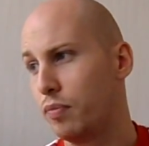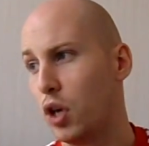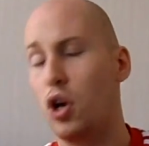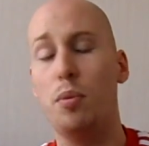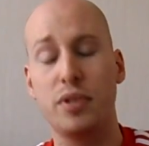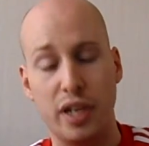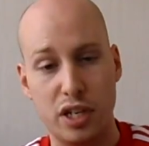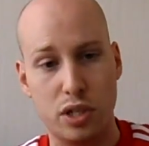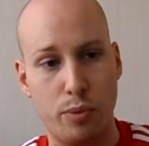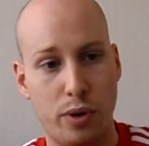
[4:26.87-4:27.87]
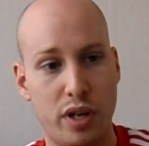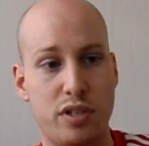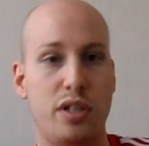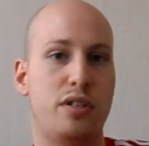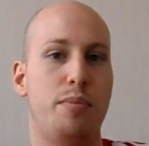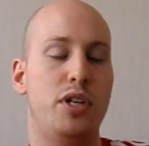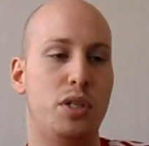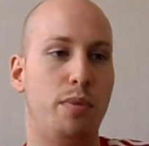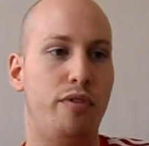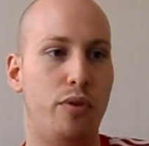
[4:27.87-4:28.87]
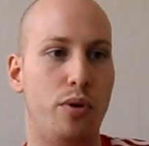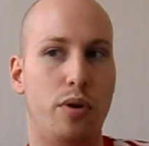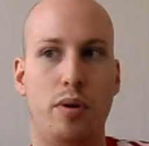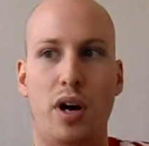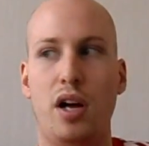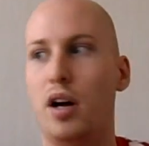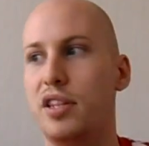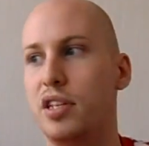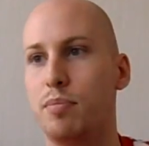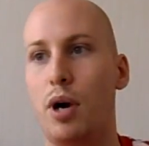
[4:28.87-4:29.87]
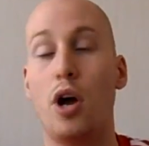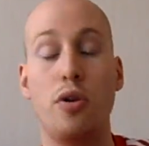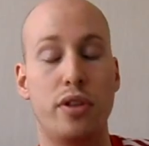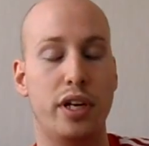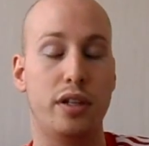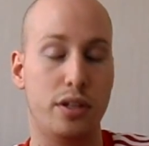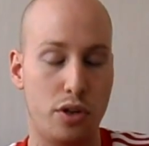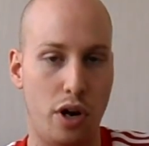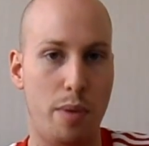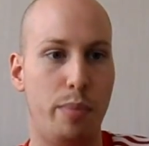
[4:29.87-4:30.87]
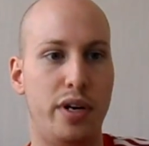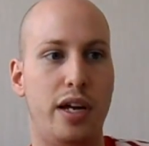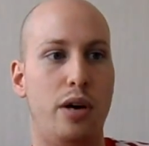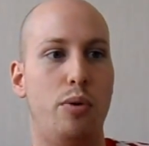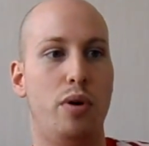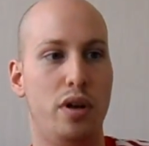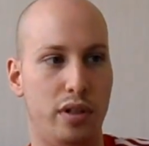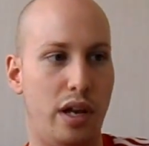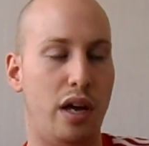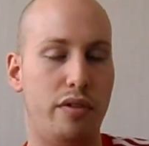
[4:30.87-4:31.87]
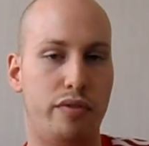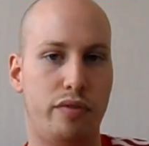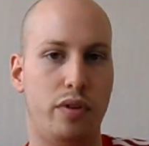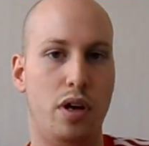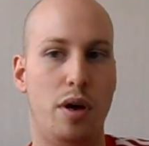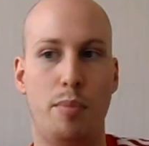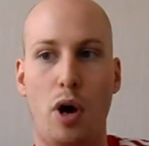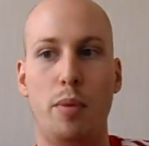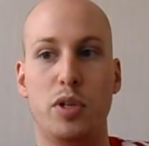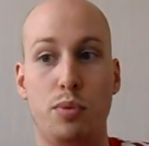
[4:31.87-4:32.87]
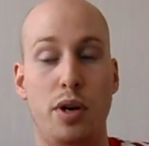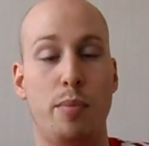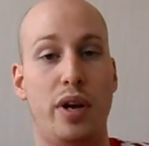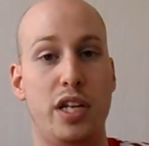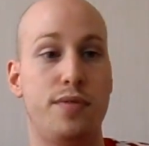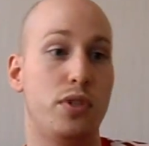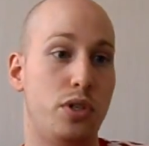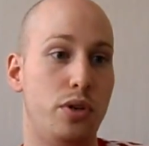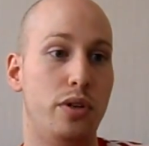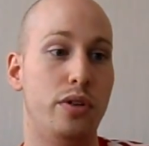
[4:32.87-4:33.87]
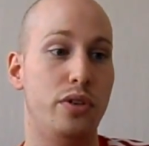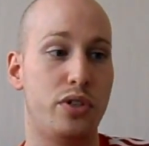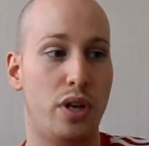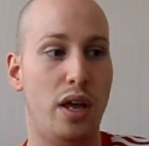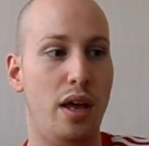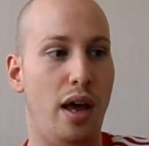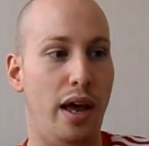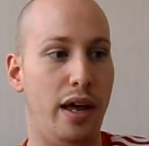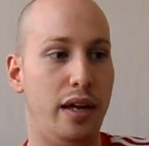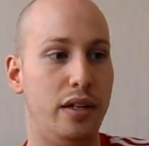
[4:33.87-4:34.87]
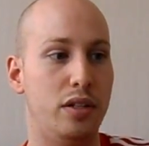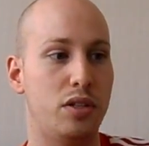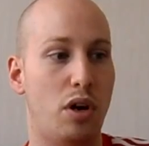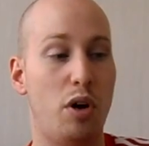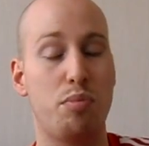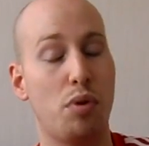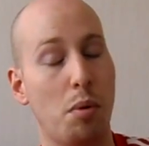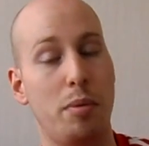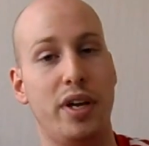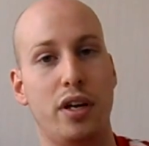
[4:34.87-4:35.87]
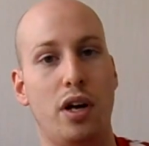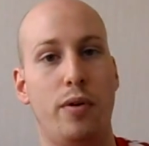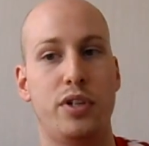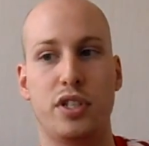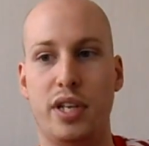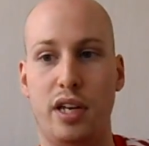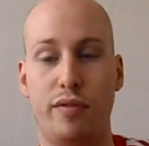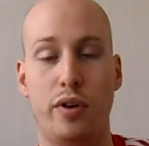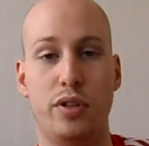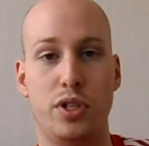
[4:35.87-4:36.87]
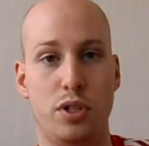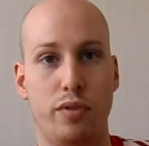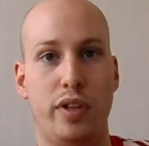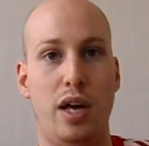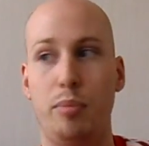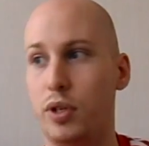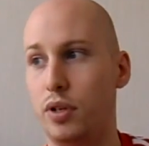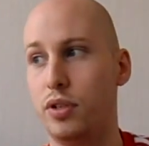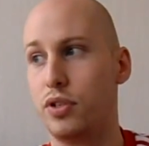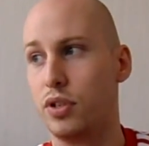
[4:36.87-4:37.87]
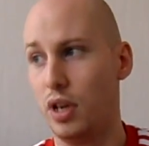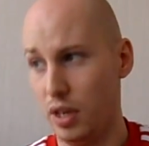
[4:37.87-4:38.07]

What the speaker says: Accommodation wise, as I mentioned before, I did my own thing at the time, but now they have apartments put in place for students, and I'd probably encourage you to take advantage of that, because